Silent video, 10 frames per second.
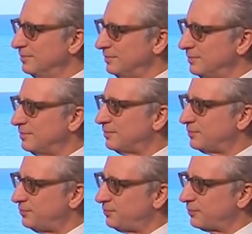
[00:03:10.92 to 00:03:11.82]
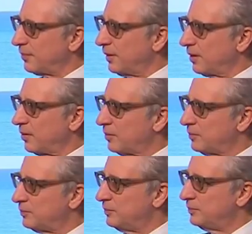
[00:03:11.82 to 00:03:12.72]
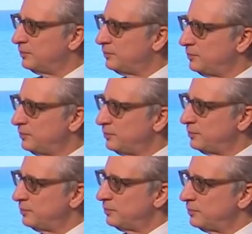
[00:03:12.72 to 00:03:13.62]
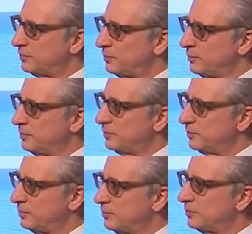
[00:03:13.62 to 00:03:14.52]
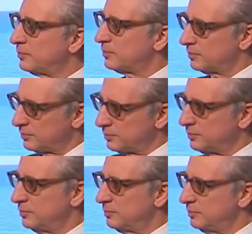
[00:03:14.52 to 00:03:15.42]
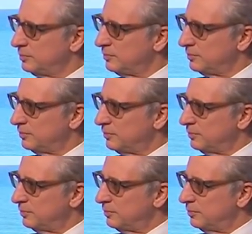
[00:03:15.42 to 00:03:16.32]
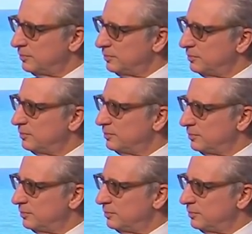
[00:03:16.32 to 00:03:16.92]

[no speech]